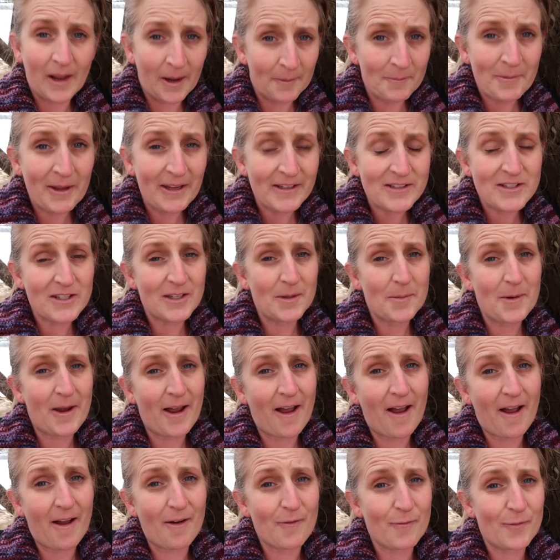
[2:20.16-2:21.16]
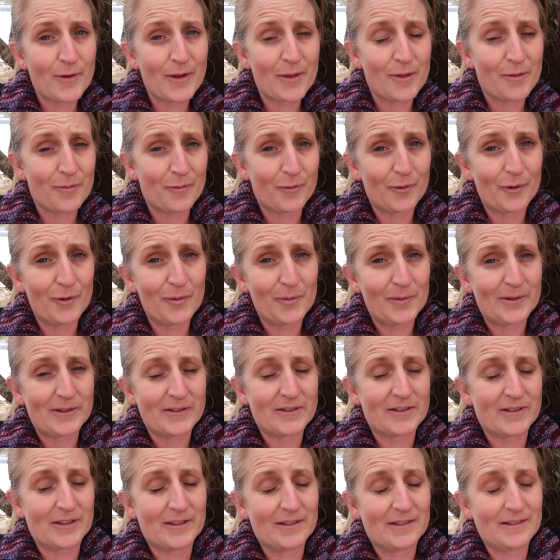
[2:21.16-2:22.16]
I'm actually about halfway through, which
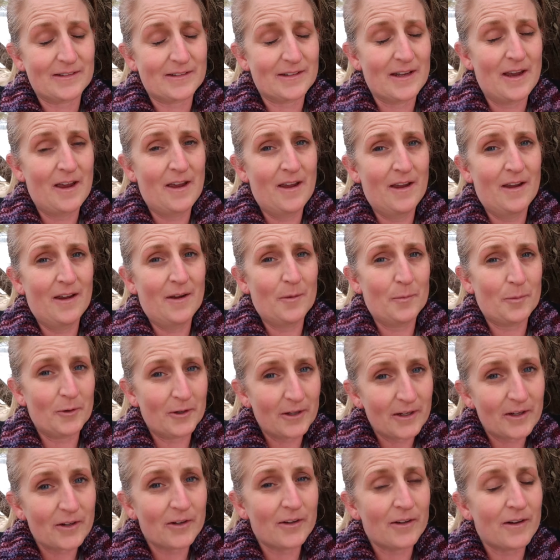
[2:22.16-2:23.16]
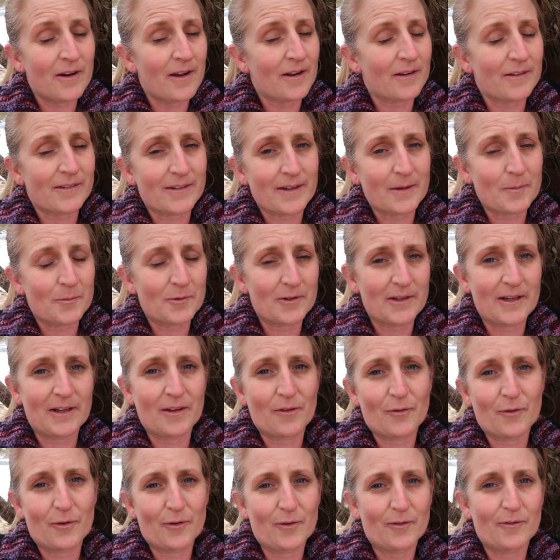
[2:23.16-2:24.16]
is pretty good. I was able to get
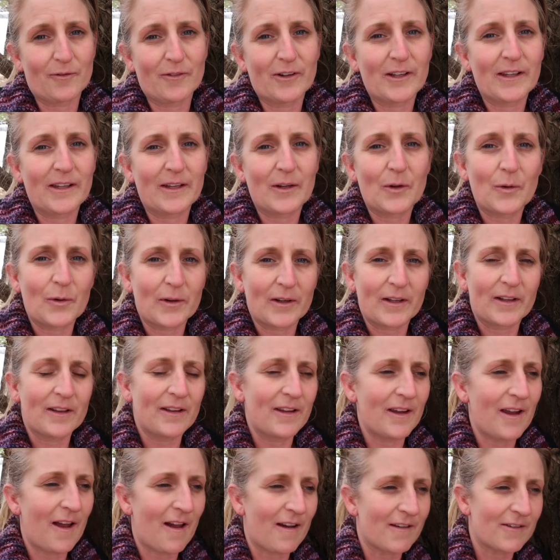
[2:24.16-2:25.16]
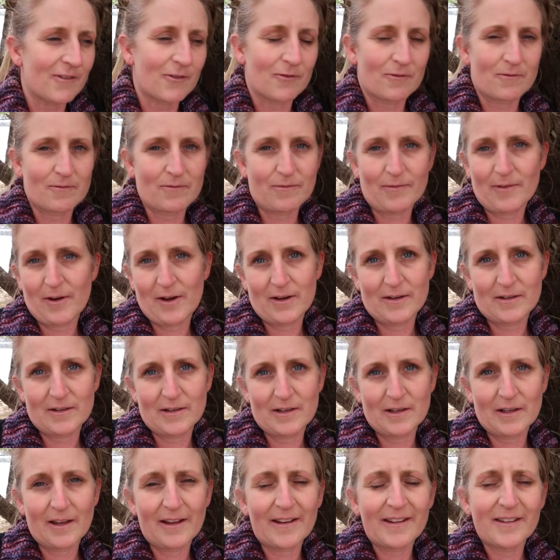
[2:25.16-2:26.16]
through it really quickly. I don't find
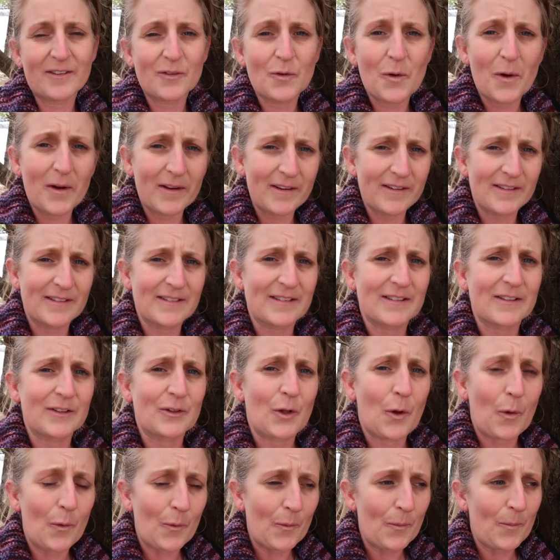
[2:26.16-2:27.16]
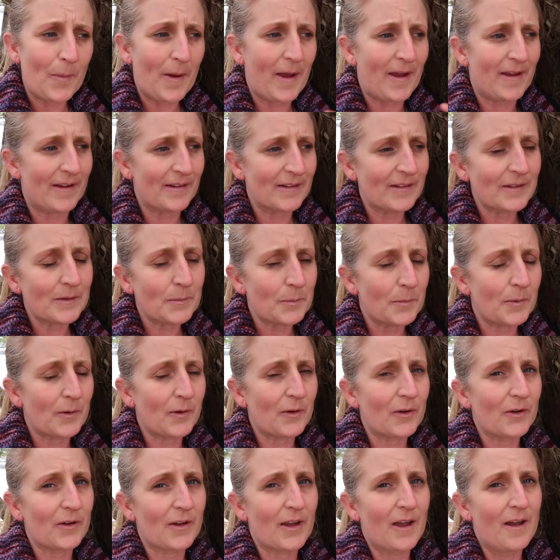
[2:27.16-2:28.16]
it like it's quite a slow paced
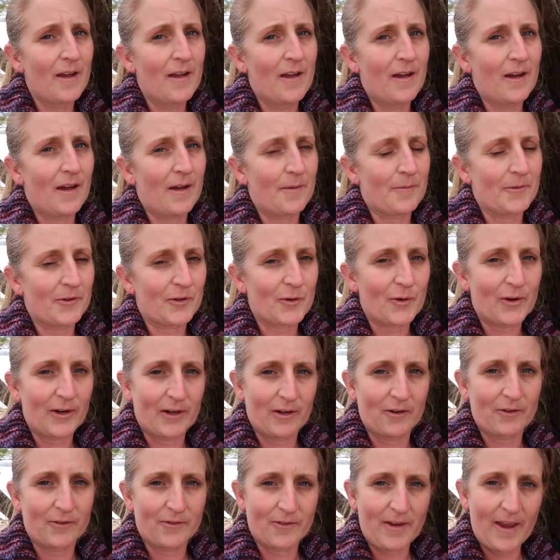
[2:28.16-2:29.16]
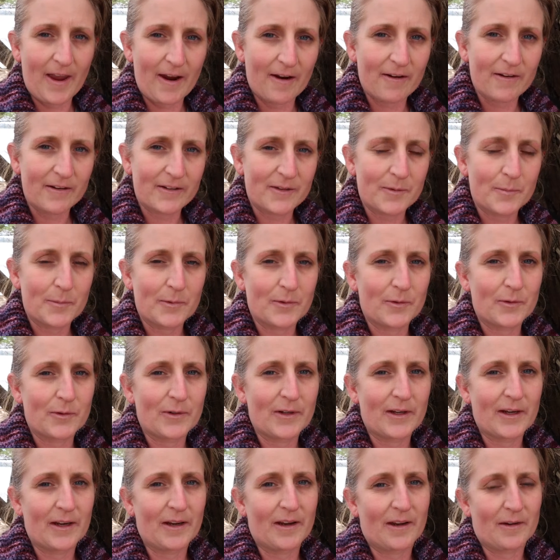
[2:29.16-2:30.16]
book, and there's quite a lot of character
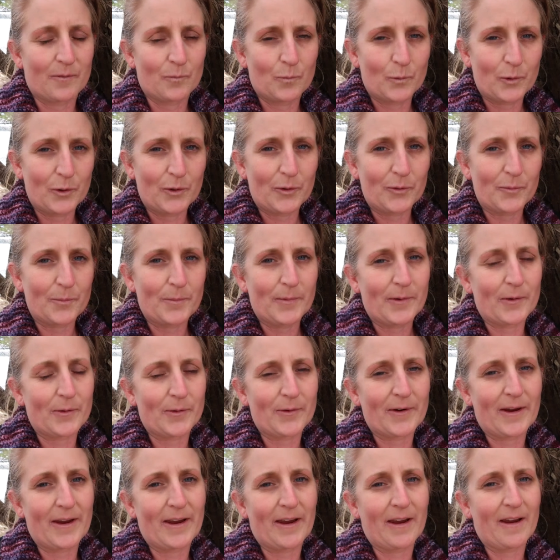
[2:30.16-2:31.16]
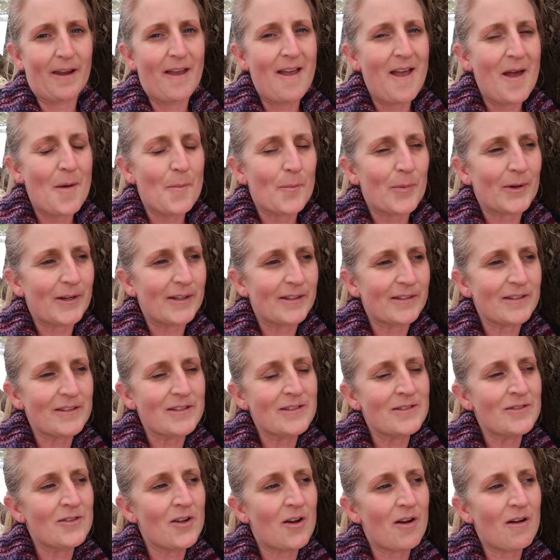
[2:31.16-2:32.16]
building and world building, but it's
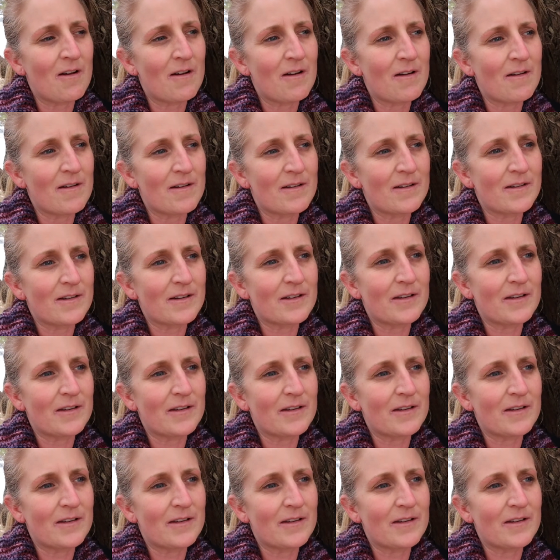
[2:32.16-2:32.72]
not